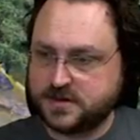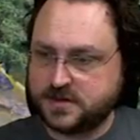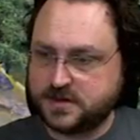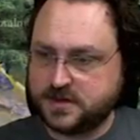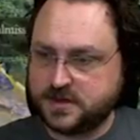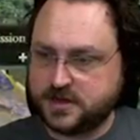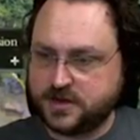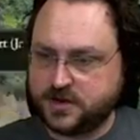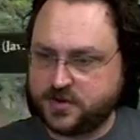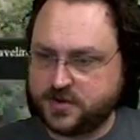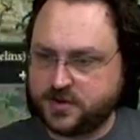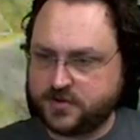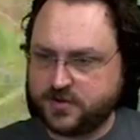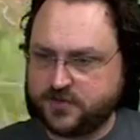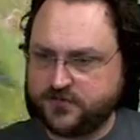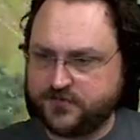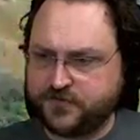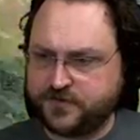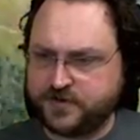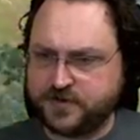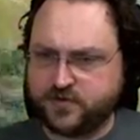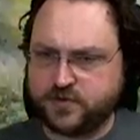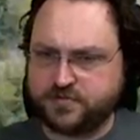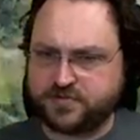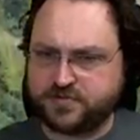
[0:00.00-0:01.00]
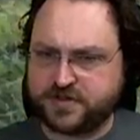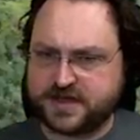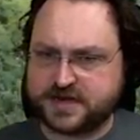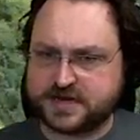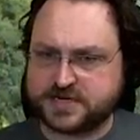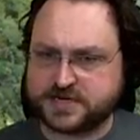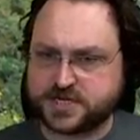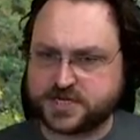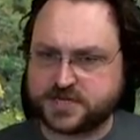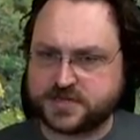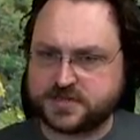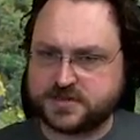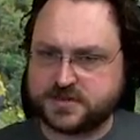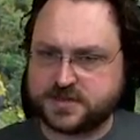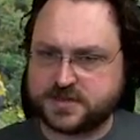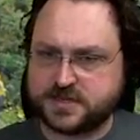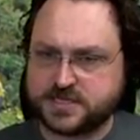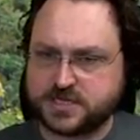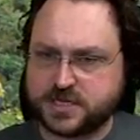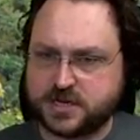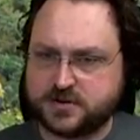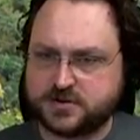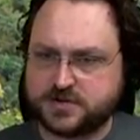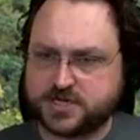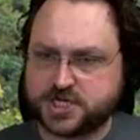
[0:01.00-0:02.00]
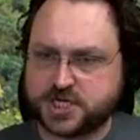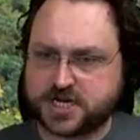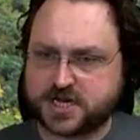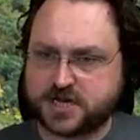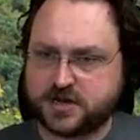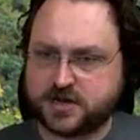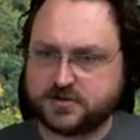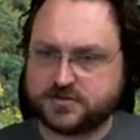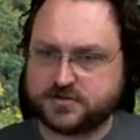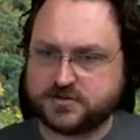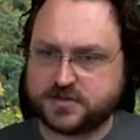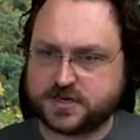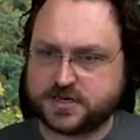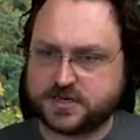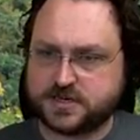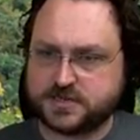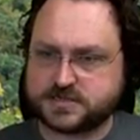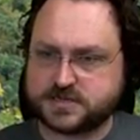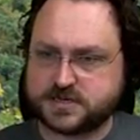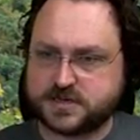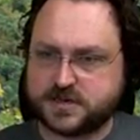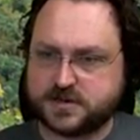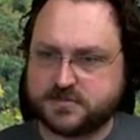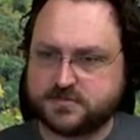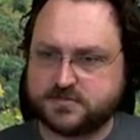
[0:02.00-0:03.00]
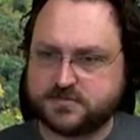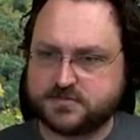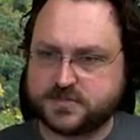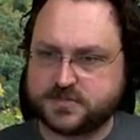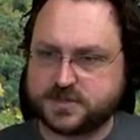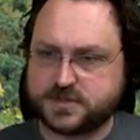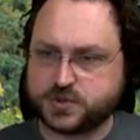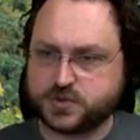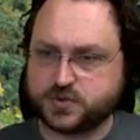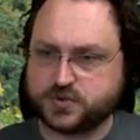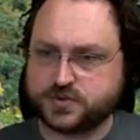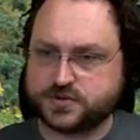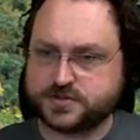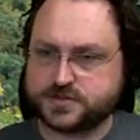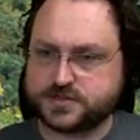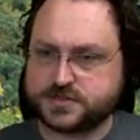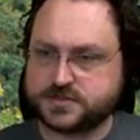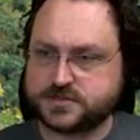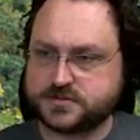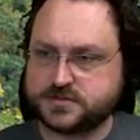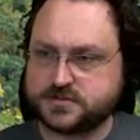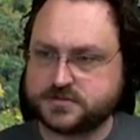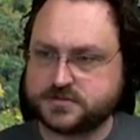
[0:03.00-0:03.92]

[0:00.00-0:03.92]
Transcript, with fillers: You know what? We're fully replenished. Let's go and check out these um, these ruins.